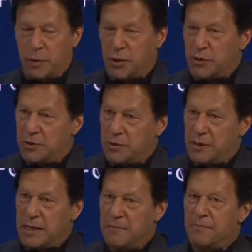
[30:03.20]
want
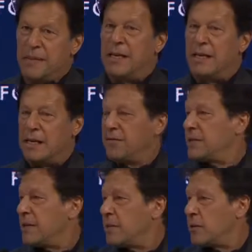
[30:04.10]
to
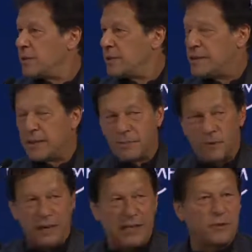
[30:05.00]
lift our growth rate and
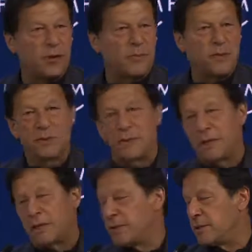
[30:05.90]
provide jobs to
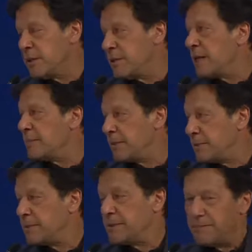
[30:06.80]
our young
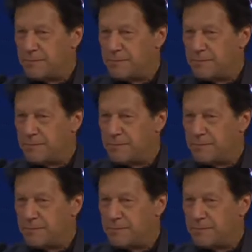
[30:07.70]
people.